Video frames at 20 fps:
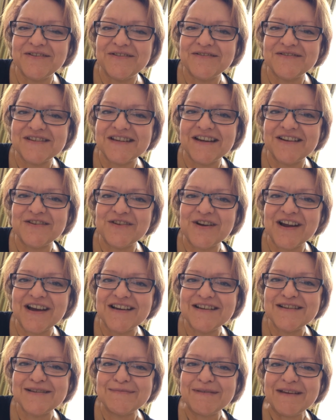
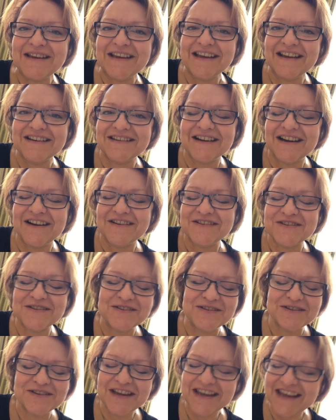standardized speaking attire. So
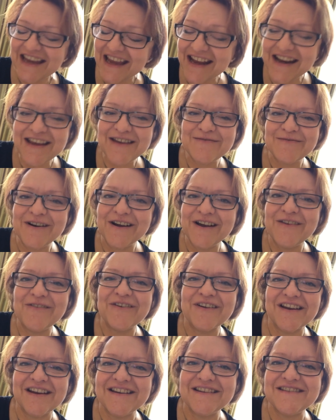I get it why
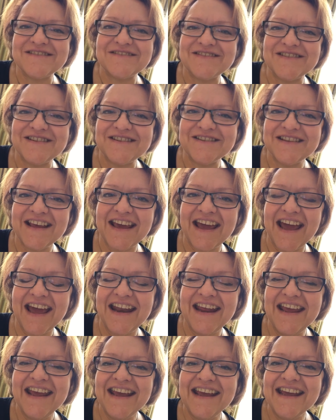organizers do that.